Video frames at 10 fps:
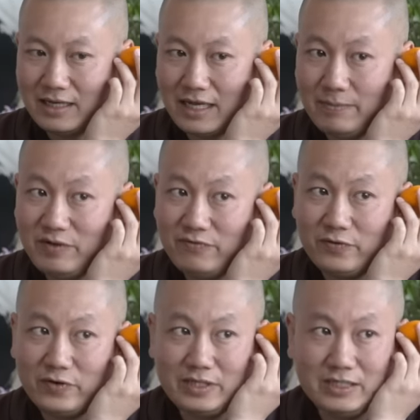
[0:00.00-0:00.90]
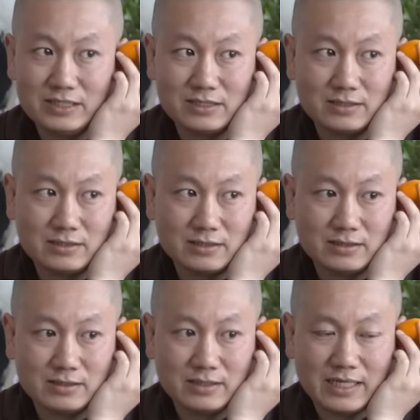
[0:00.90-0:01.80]
And before this,
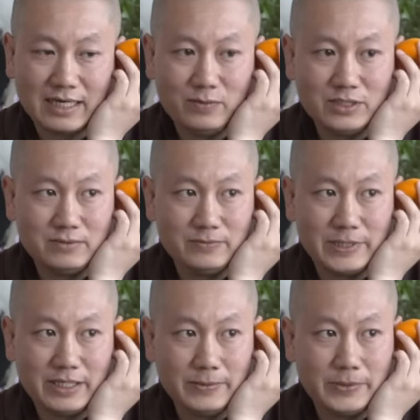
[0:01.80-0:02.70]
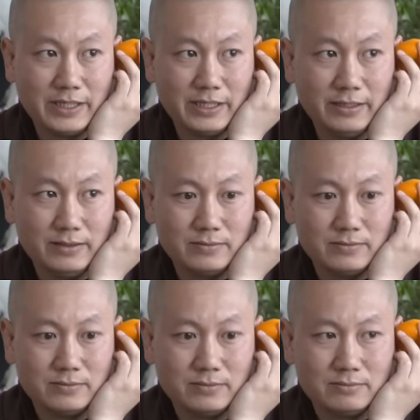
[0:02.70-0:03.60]
I wasn't very, very
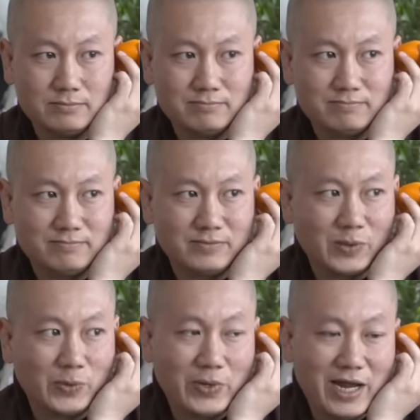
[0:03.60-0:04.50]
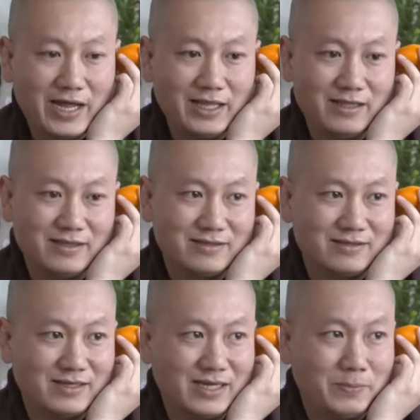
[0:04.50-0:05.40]
red
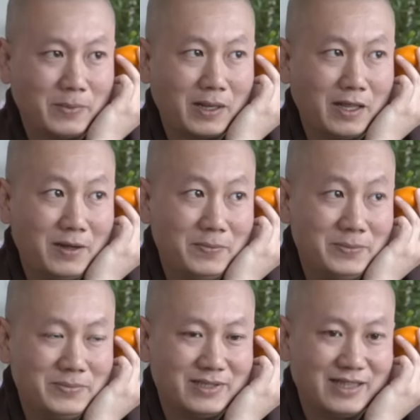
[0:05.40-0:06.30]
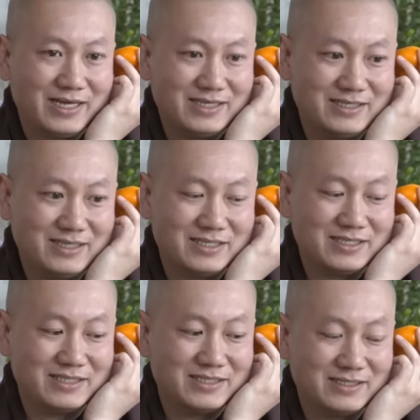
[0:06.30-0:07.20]
and plum like this.